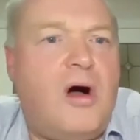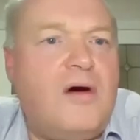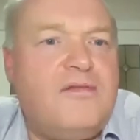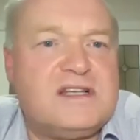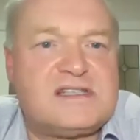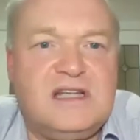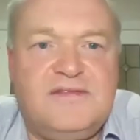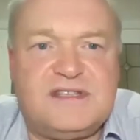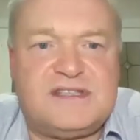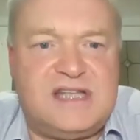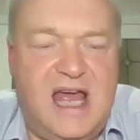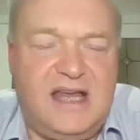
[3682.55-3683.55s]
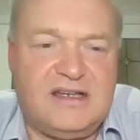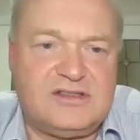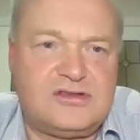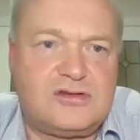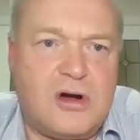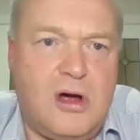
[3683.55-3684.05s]
Obviously, if the stand
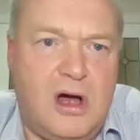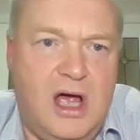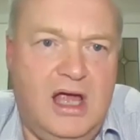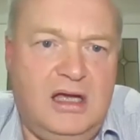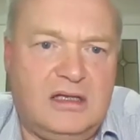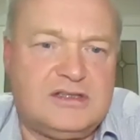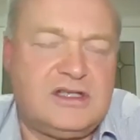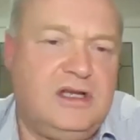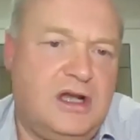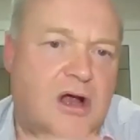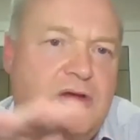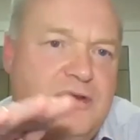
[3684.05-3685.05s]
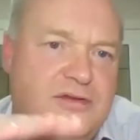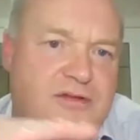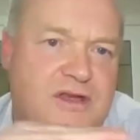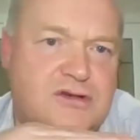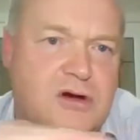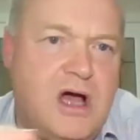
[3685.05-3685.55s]
is dry,
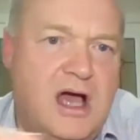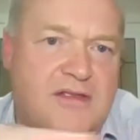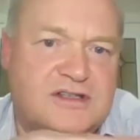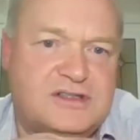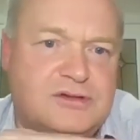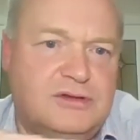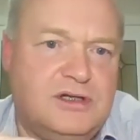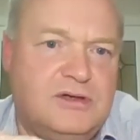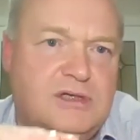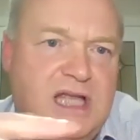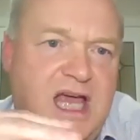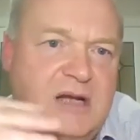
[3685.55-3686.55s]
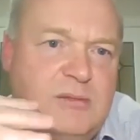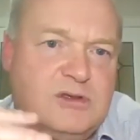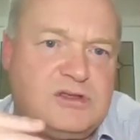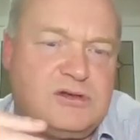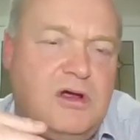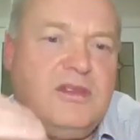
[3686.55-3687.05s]
the drier the soil when the
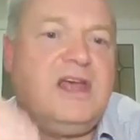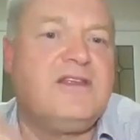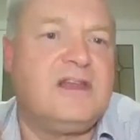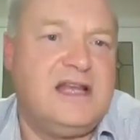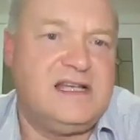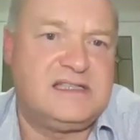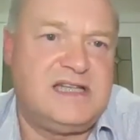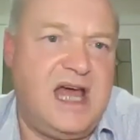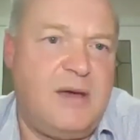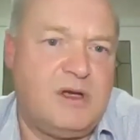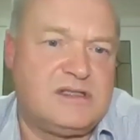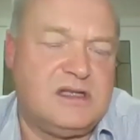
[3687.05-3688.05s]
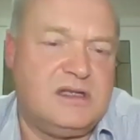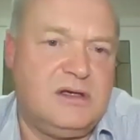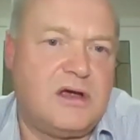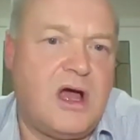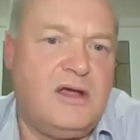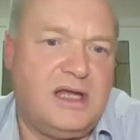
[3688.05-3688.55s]
animals are on there, the less damage that
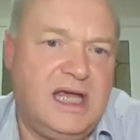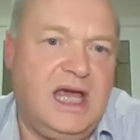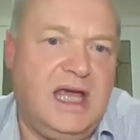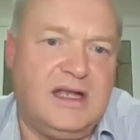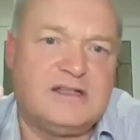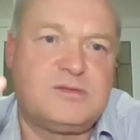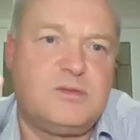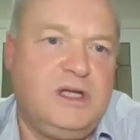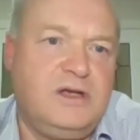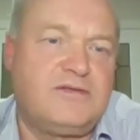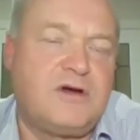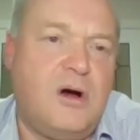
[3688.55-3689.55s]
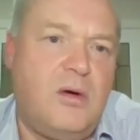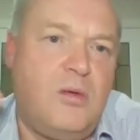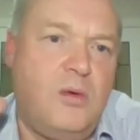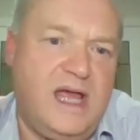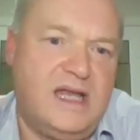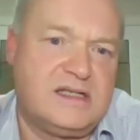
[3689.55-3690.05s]
you're going to get. It's when you've got
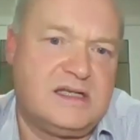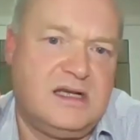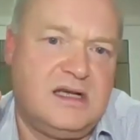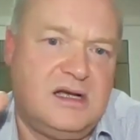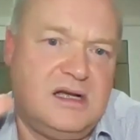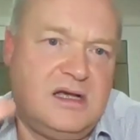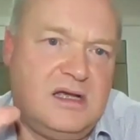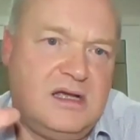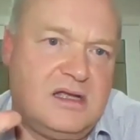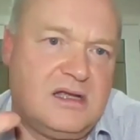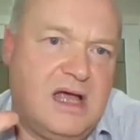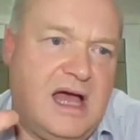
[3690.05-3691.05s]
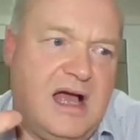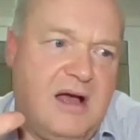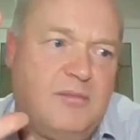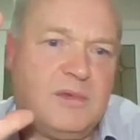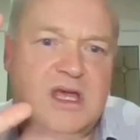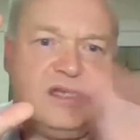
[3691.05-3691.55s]
wet
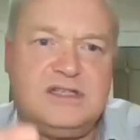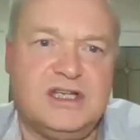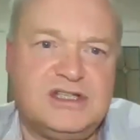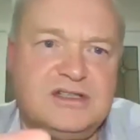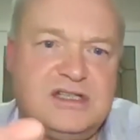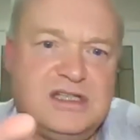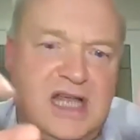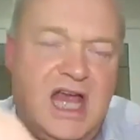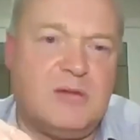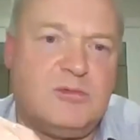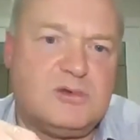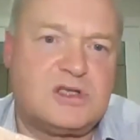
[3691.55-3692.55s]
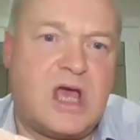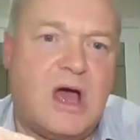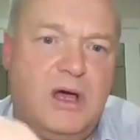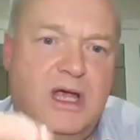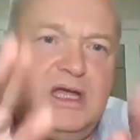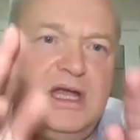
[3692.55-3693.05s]
conditions and the animals
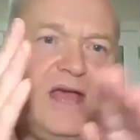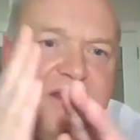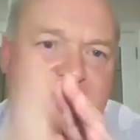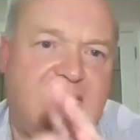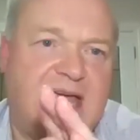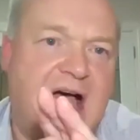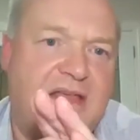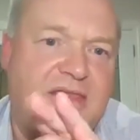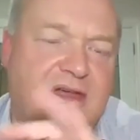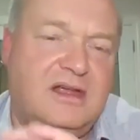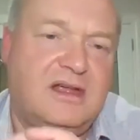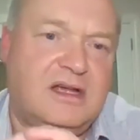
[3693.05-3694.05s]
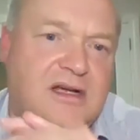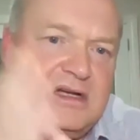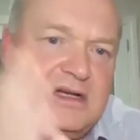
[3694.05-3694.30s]
go in and they cut the